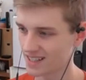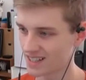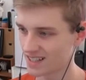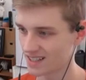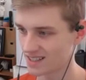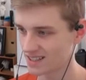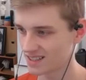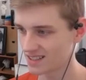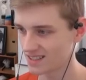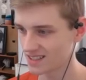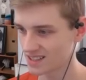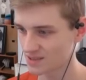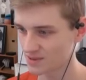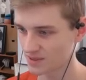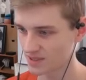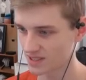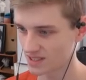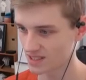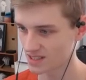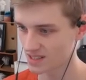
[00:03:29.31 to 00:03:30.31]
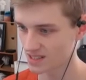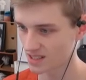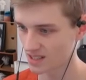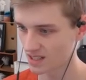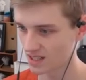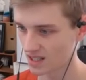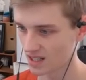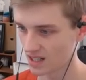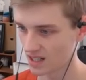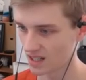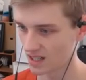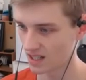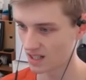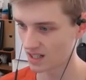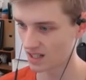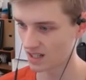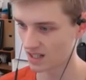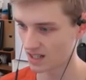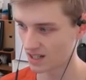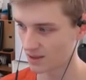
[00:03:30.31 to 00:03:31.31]
Yeah, it's what it is.
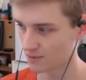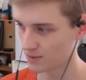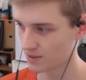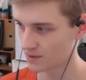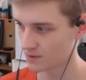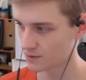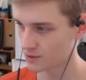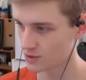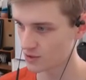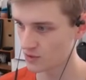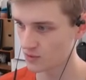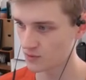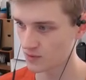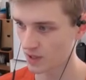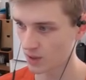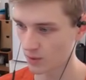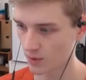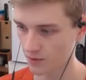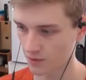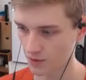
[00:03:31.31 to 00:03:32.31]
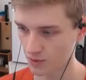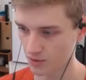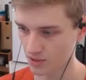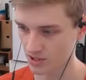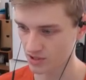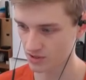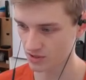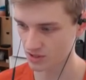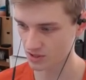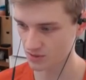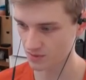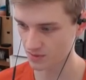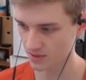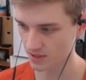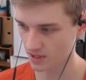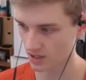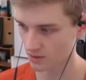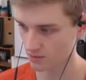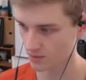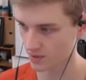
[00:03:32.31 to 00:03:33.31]
Uh, we are too far away from the beat Jones,
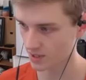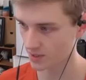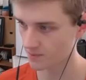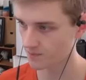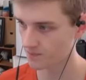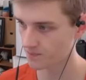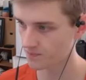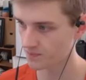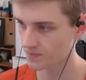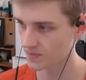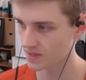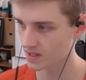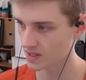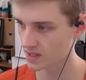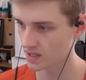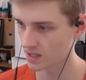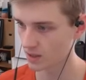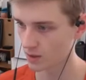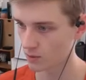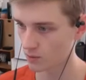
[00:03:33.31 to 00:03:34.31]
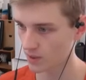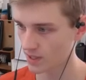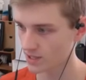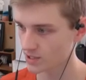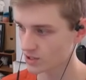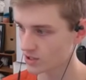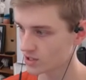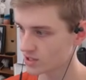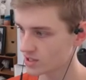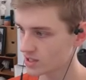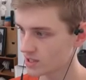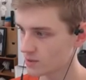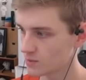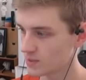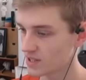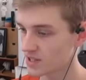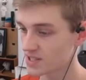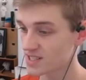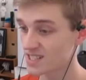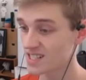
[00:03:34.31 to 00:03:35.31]
really, aren't we? White jersey,
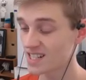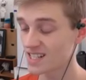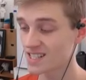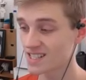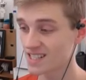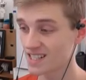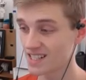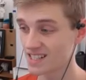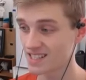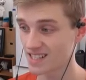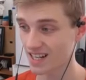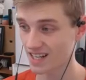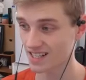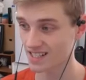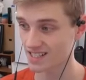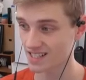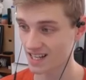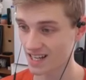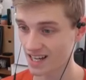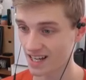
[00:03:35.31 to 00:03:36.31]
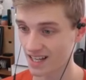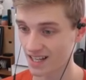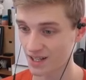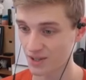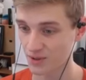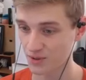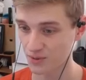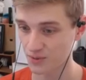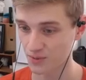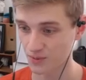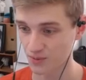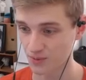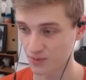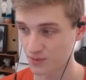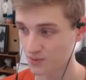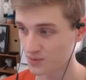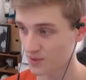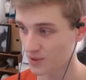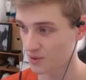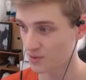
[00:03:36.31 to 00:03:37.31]
we are 16 seconds ahead. Oh,
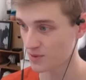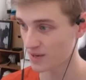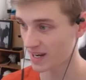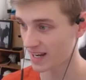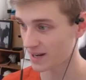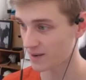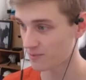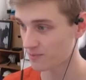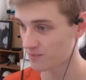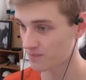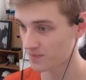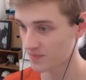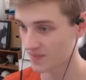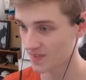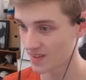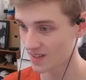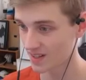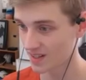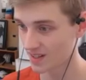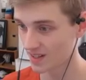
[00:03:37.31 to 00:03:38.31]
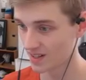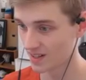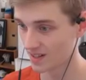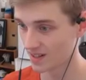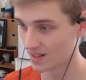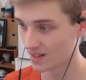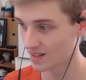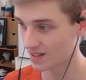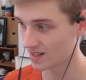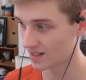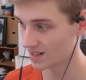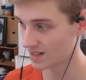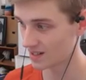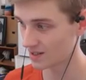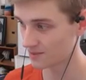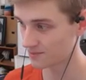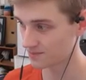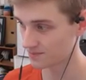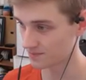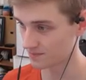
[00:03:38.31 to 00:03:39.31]
oh damn.
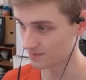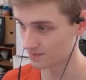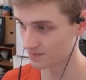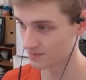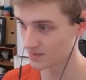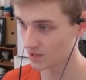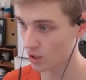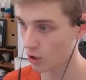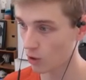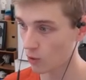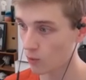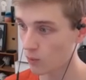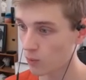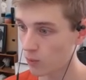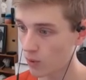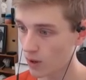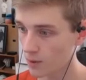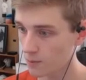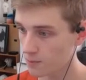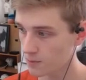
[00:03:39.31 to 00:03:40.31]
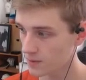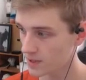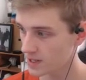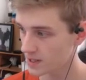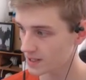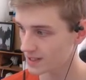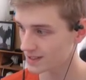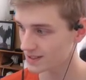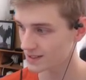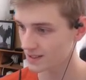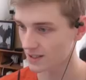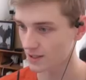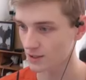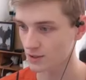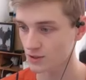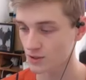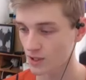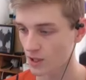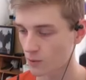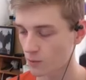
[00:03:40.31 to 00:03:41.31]
Um, oh, one with,
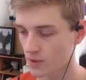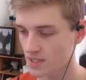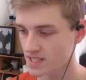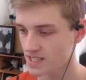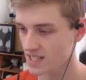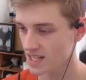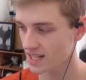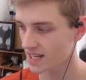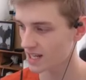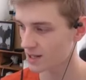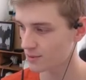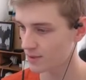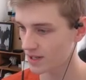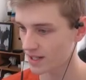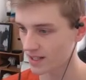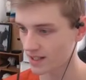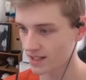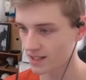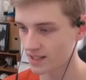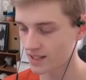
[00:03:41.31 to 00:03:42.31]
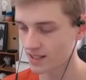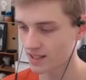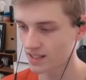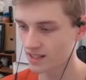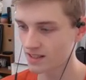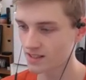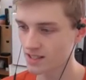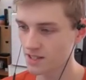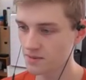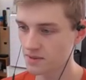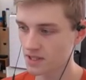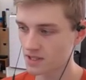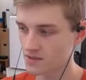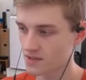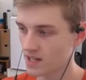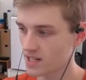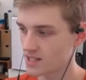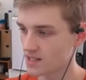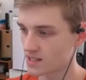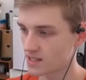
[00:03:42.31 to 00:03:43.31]
no, one second away in the team
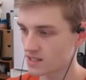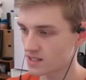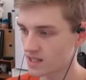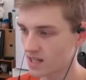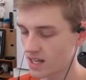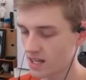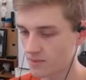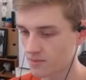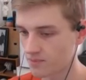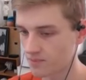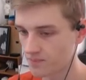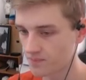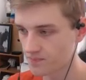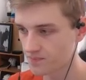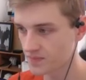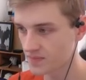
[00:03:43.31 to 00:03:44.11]
classifications. Damn.